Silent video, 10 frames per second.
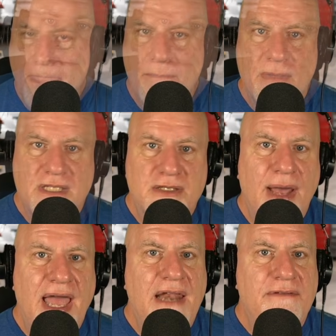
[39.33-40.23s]
So I
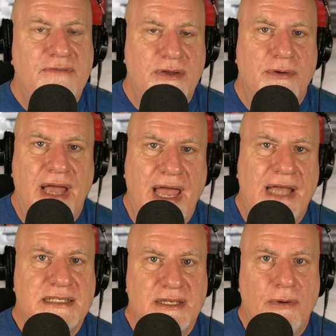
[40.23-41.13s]
had a viewer
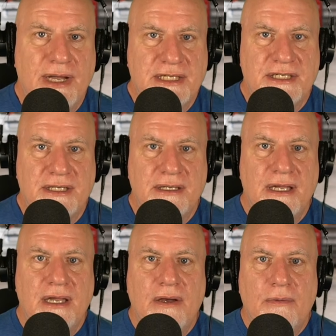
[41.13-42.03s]
ask the question,
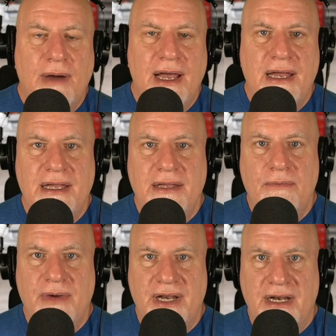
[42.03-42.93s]
why,
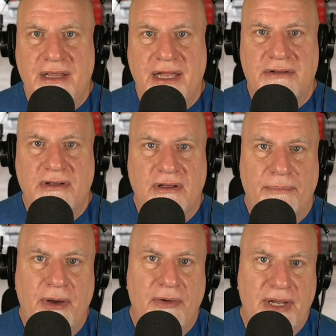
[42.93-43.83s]
when an electrical
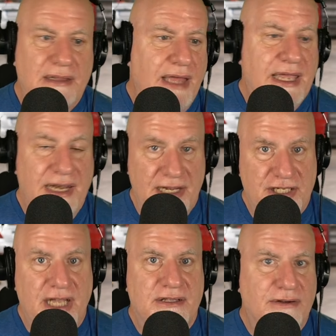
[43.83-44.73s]
component like an
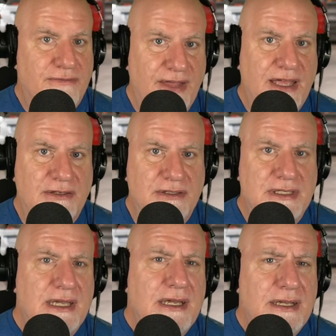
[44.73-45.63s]
injector fails,
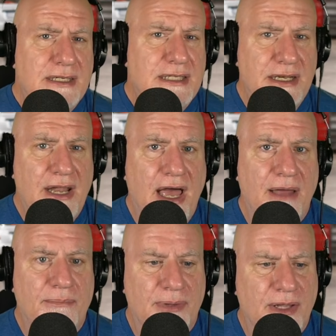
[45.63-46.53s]
does it
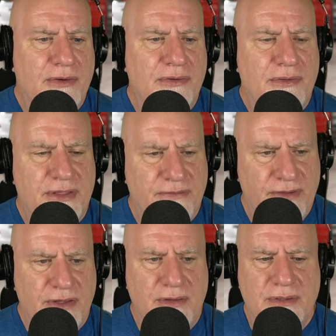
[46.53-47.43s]
not blow the
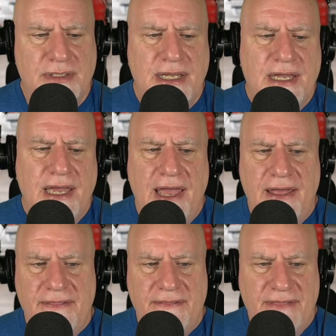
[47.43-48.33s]
fuse?
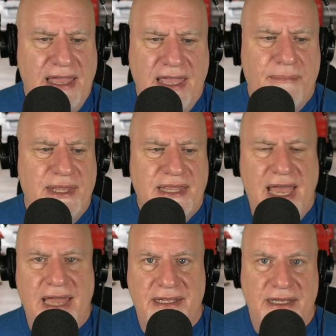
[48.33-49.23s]
And that gave me the
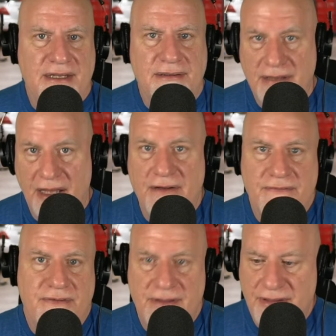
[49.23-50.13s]
idea
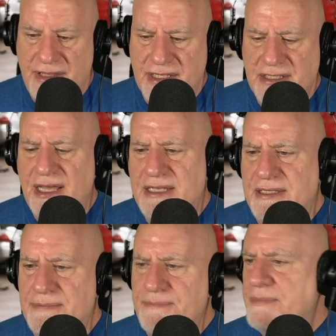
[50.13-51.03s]
of this lesson.